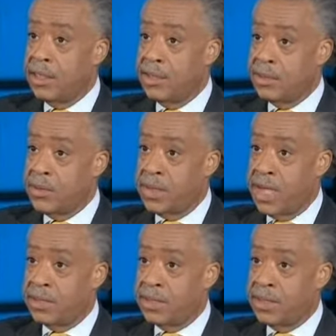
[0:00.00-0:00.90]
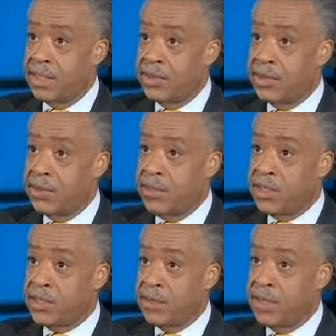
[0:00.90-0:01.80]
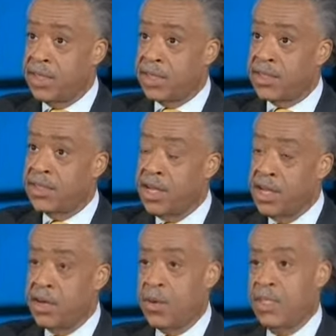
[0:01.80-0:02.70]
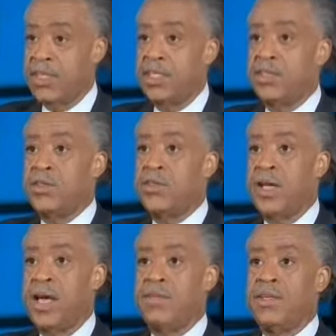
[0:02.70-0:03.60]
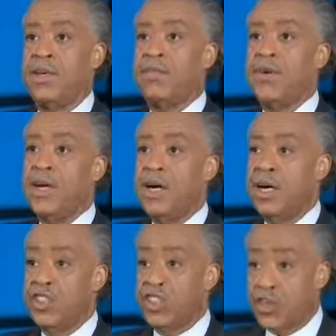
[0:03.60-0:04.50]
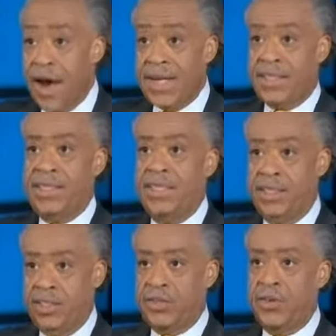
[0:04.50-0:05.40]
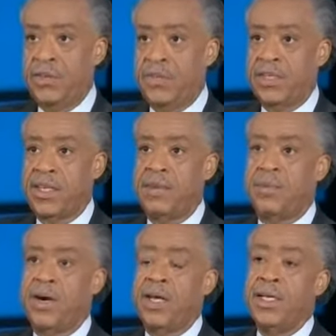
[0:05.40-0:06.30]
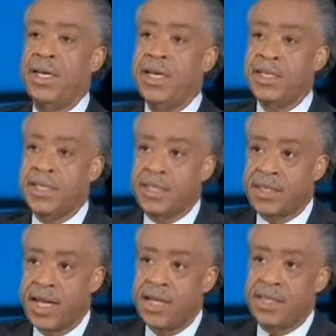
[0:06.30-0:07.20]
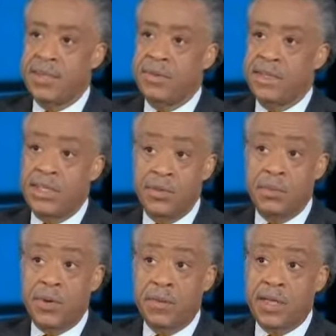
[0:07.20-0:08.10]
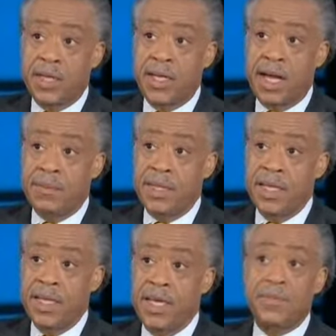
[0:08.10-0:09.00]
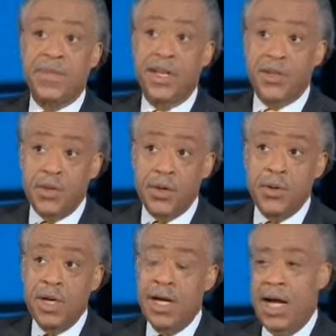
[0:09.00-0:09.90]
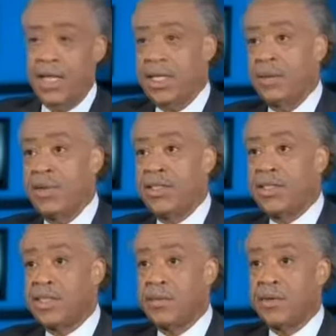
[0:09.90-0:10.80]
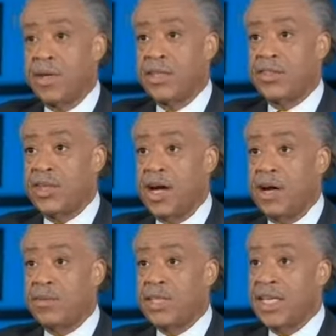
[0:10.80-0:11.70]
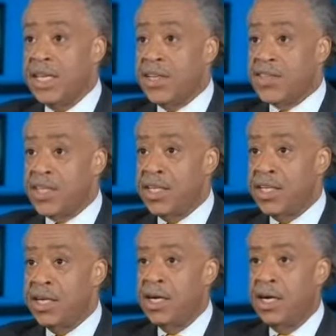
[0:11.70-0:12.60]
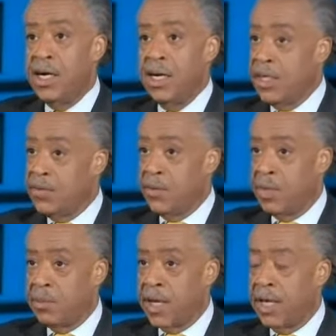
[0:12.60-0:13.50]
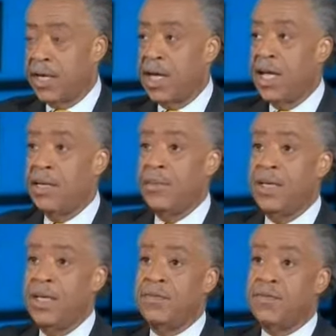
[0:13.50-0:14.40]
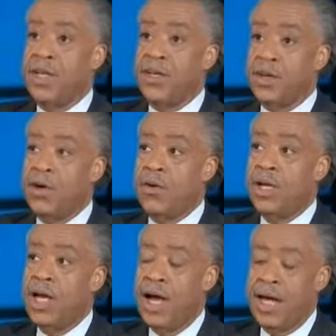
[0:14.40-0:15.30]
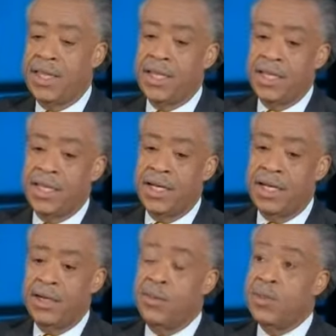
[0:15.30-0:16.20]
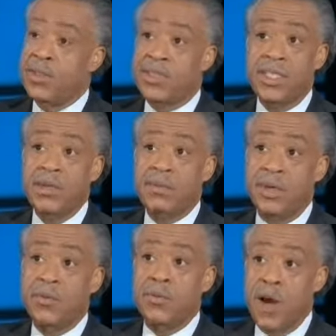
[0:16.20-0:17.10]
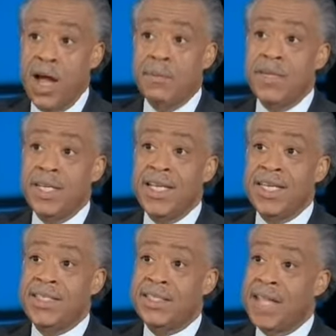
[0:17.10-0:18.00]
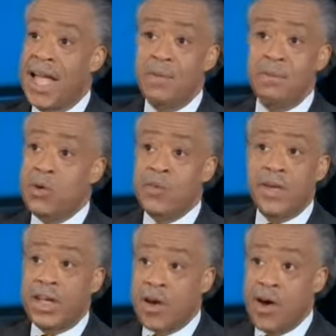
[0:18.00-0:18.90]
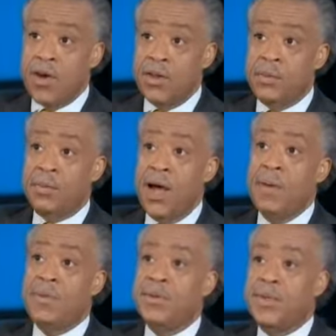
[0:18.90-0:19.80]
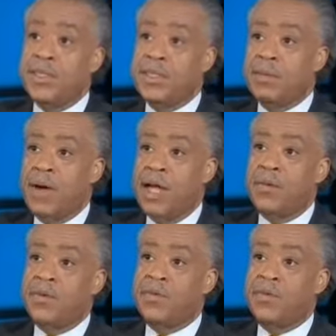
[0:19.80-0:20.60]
uh, 2010 during the midterm elections. Mm-hmm. Question is, do they have enough attraction, the extremists of that party, to decide the, the Republican nominee. If they do, I think it makes the Democrats' jobs easier. Uh, even with a bad economy. If they don't, I think that uh, we'll see. But Romney is not moving at all. The problem is the moderate